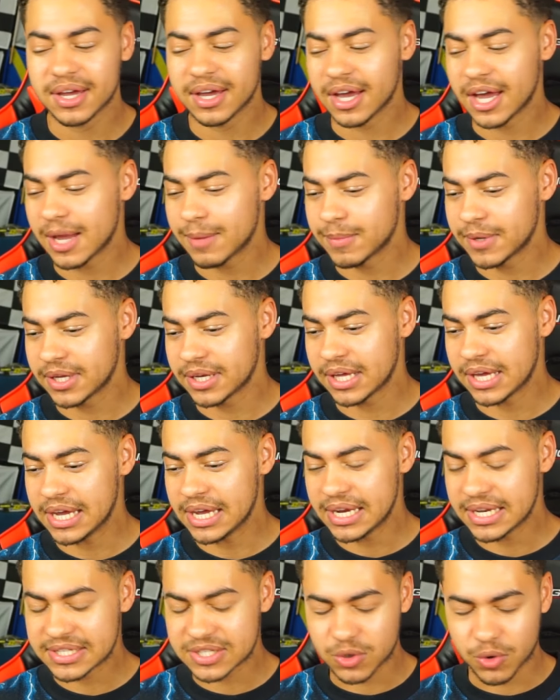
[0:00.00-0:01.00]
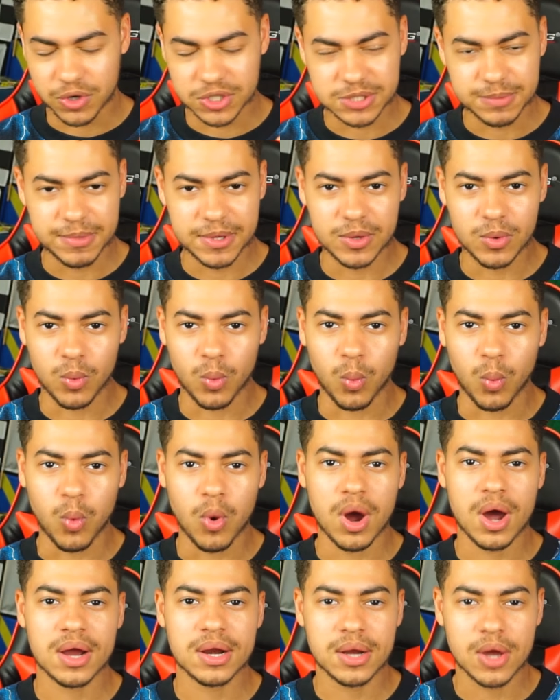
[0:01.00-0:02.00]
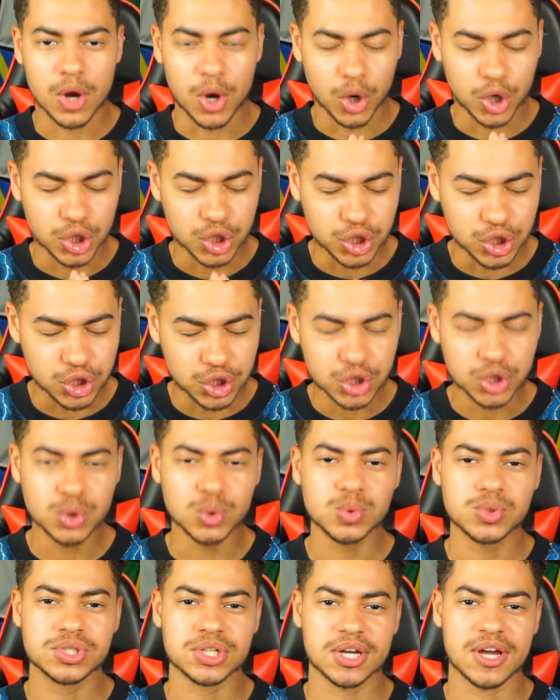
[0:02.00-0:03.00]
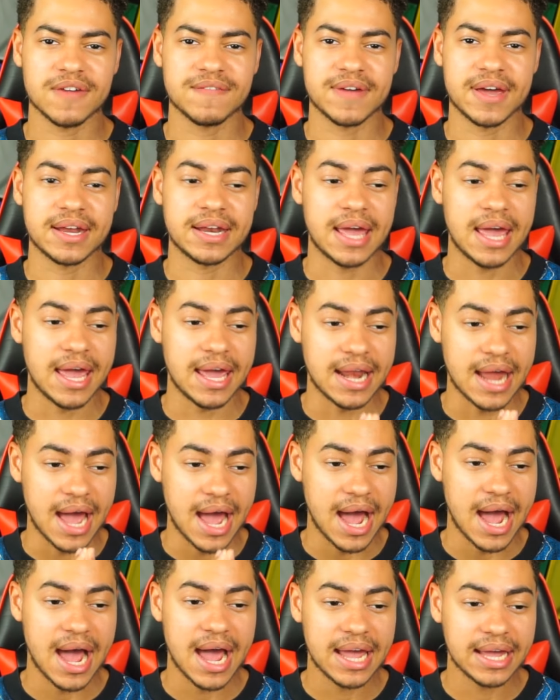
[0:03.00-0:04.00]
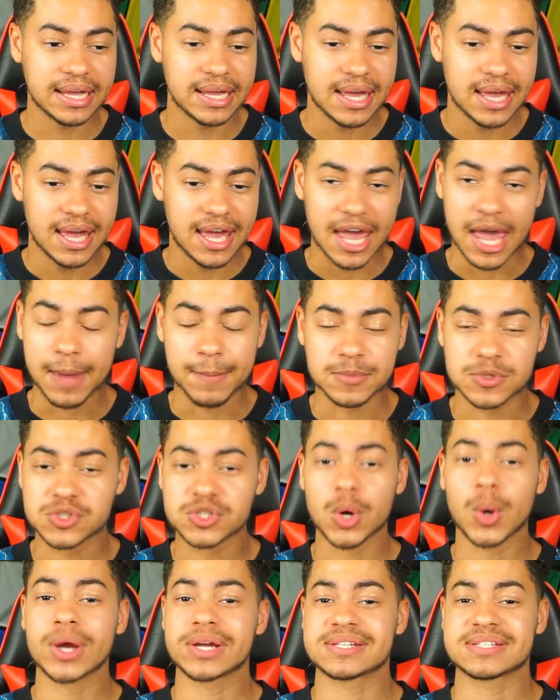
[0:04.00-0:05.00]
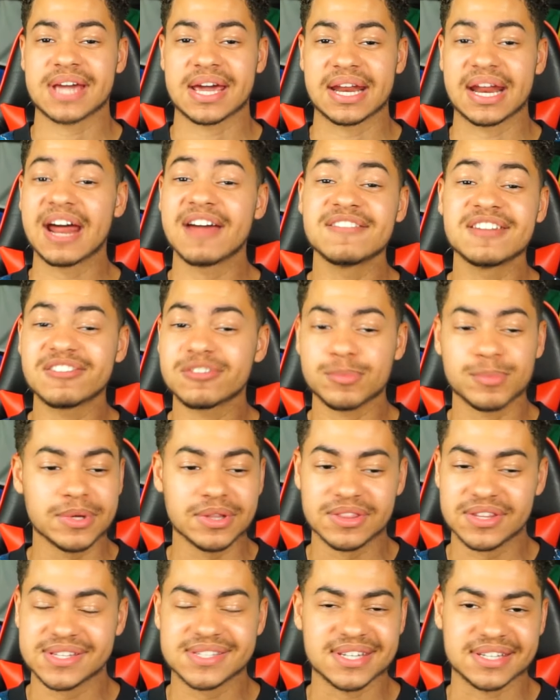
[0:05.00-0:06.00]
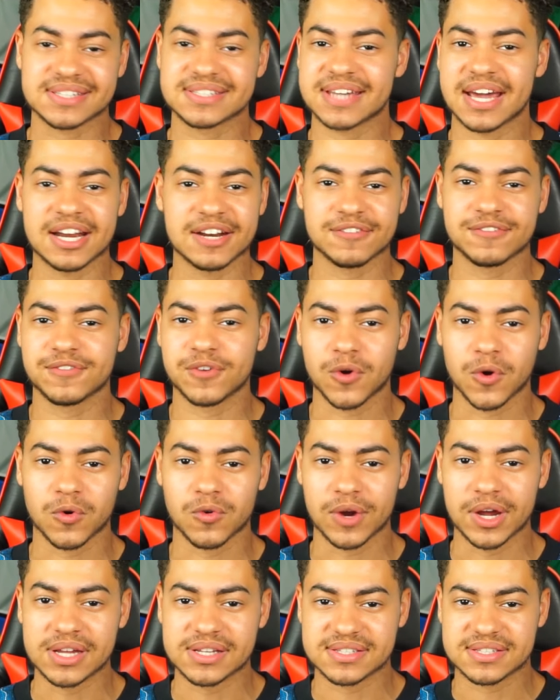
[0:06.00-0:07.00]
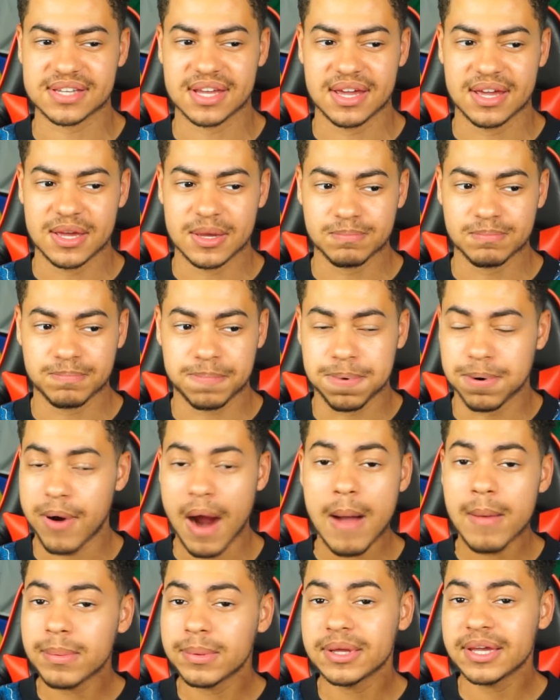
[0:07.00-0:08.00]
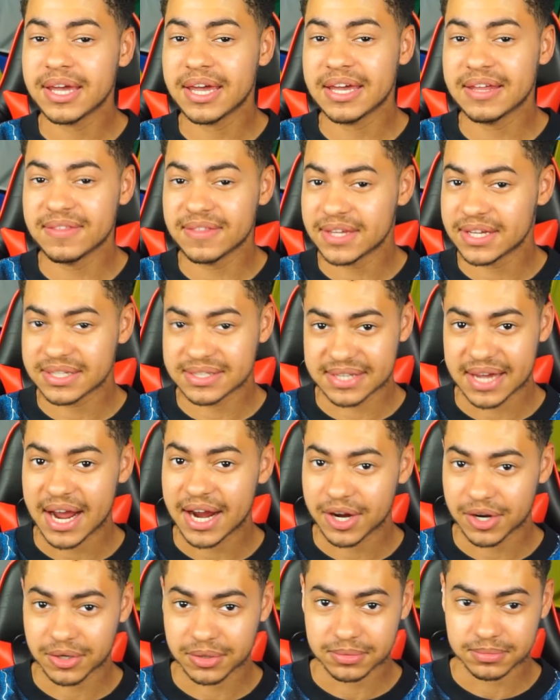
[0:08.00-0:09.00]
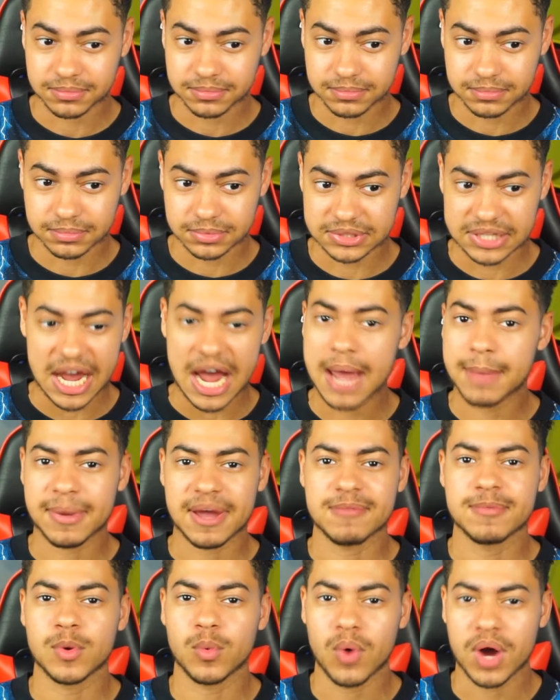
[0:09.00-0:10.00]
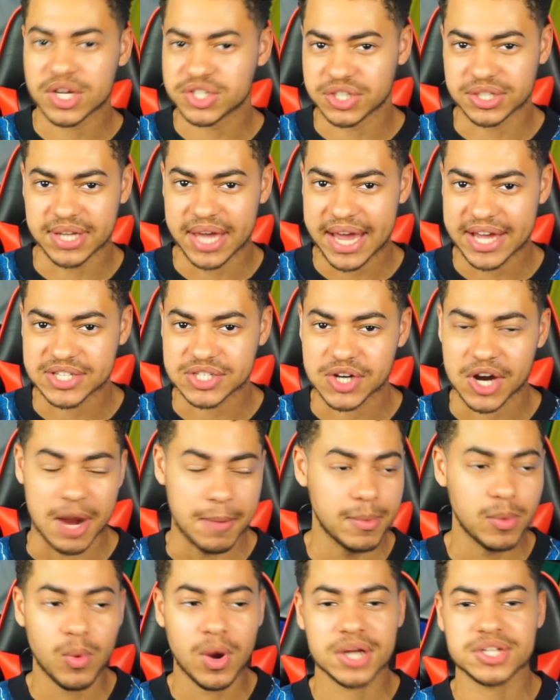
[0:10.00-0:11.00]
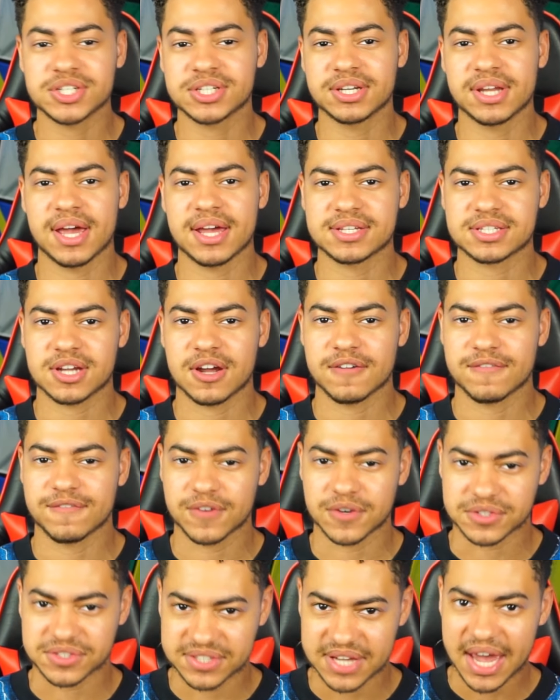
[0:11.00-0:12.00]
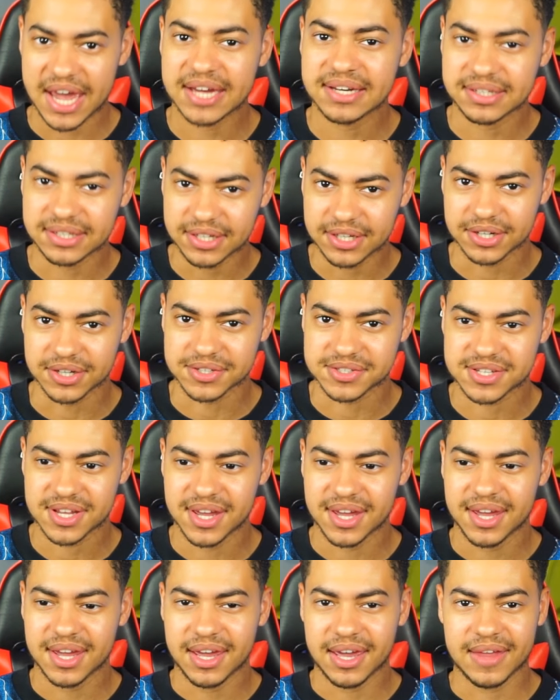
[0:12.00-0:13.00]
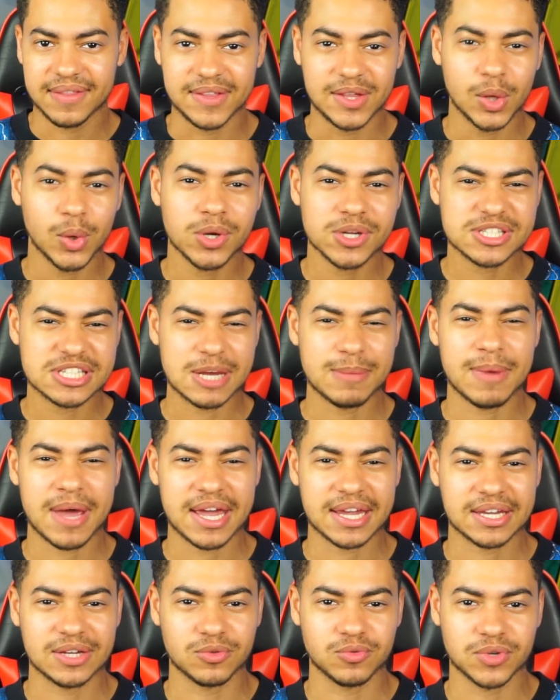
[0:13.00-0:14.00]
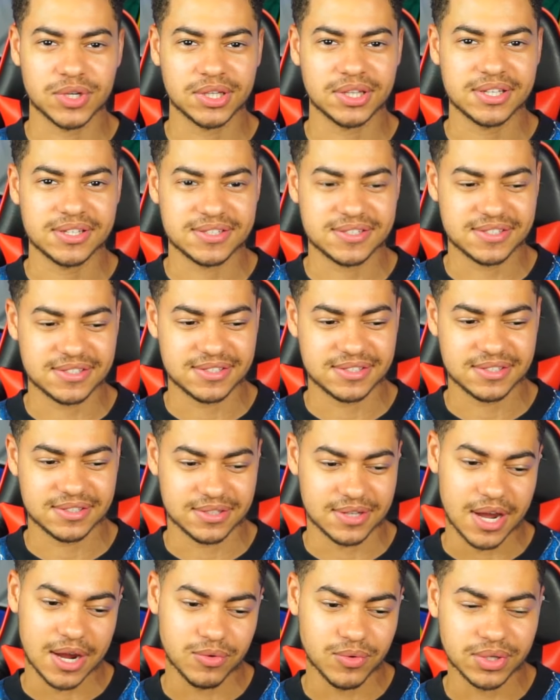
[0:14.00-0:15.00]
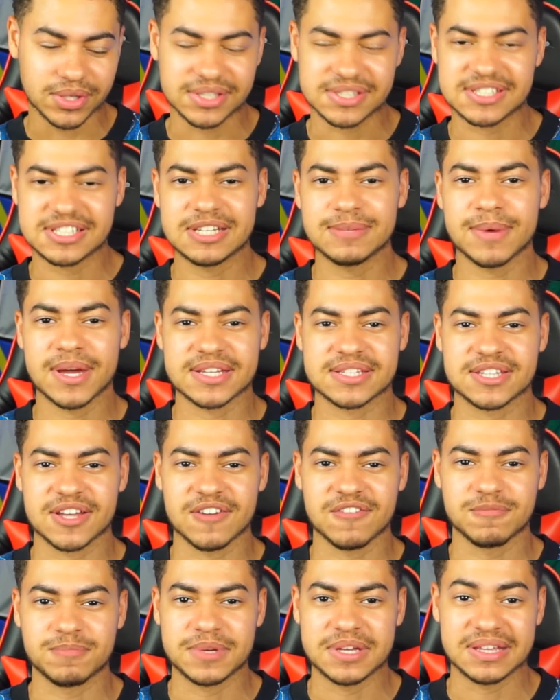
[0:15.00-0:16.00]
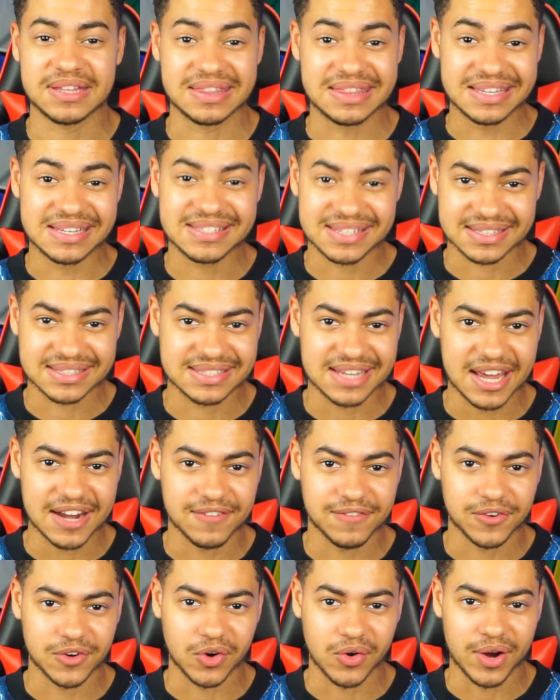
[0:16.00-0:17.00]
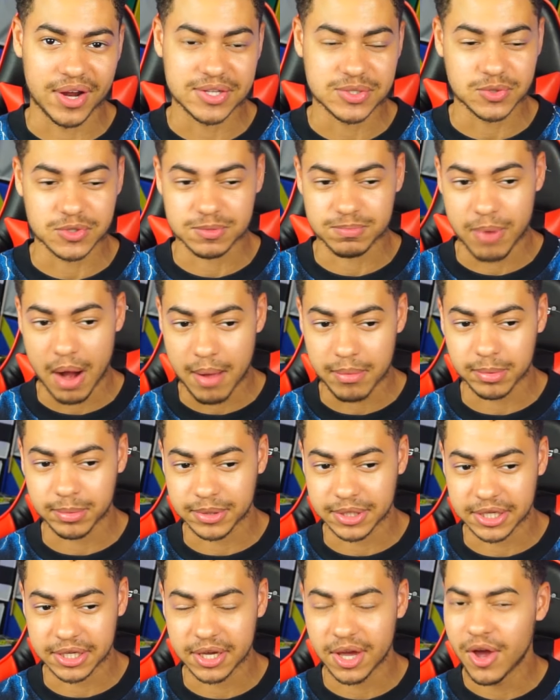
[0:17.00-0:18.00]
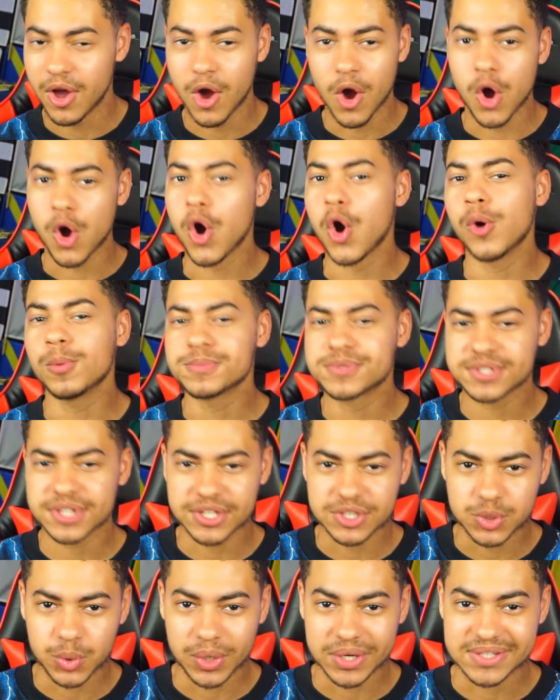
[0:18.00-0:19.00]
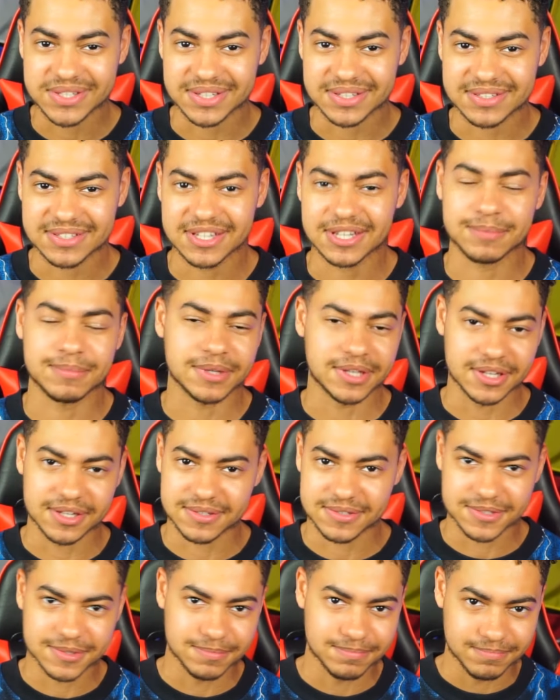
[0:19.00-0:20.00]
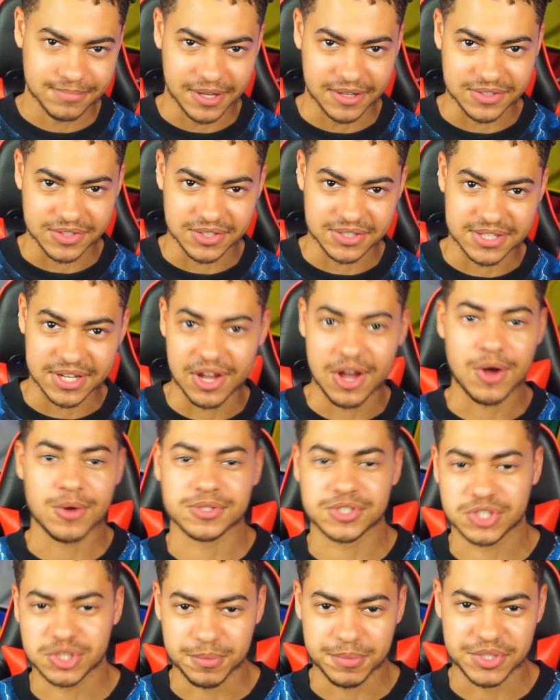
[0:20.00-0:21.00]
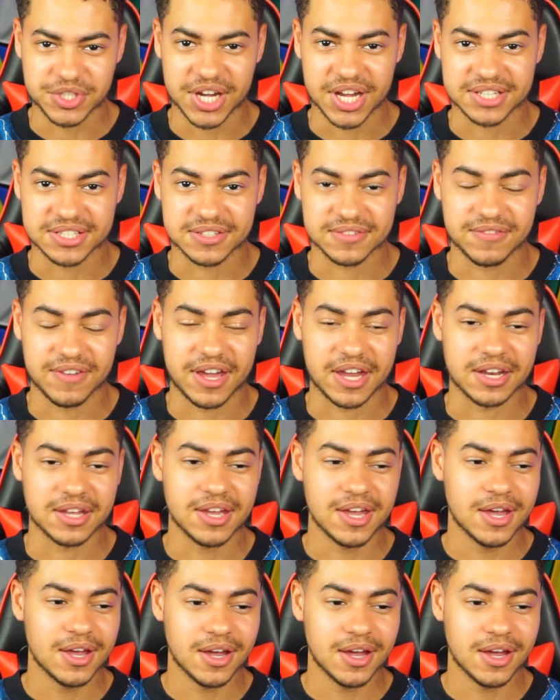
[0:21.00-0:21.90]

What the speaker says: I mean, it is going to be one huge event, and I am so excited. I've never been this excited for a race, probably in the entire time I've been watching NASCAR. I've been watching NASCAR for 10 years, and the only time I can really, I really see myself being this excited for a race was probably Homestead 2016, because as you can tell, I was a Jimmy Johnson fan.